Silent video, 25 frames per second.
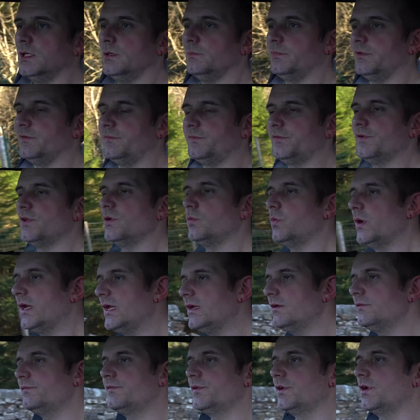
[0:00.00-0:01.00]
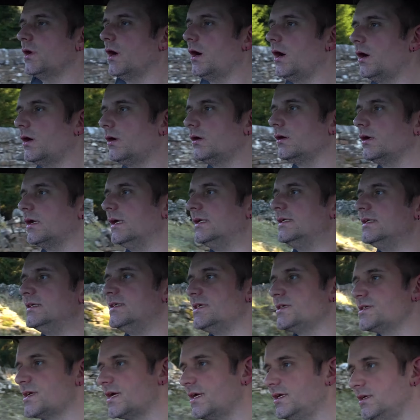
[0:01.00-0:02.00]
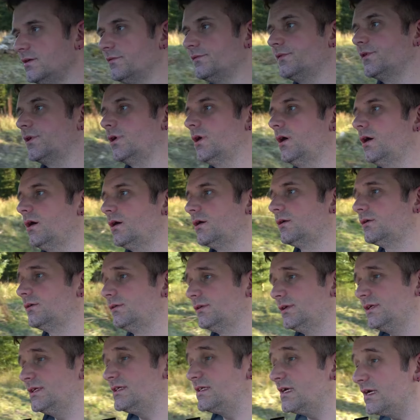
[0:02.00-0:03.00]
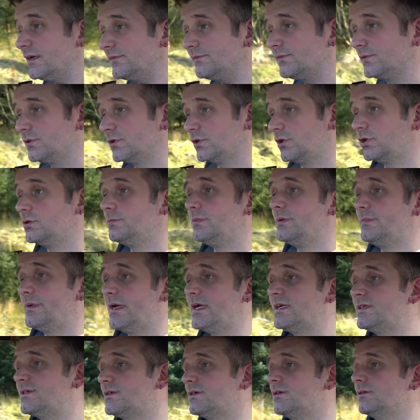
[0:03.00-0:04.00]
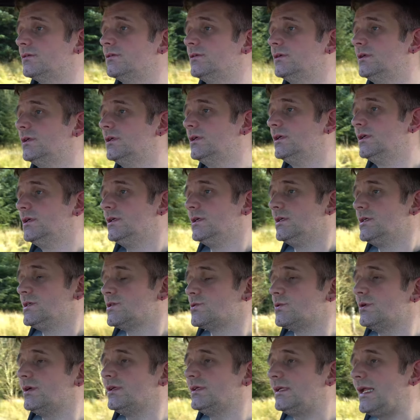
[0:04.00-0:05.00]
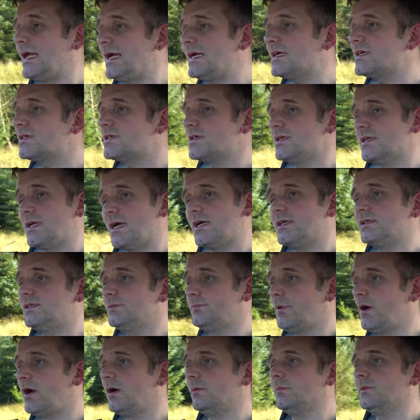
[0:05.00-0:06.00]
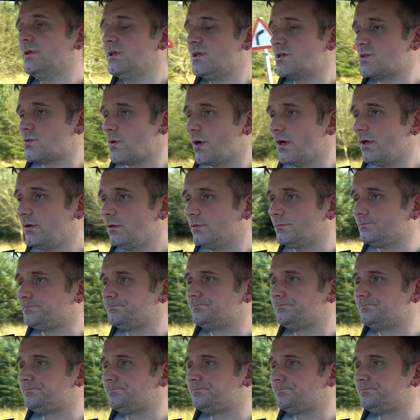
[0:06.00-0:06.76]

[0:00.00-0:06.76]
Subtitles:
But for the weight of the car and the design of the car, they definitely could be better. So it lacks in that department as well.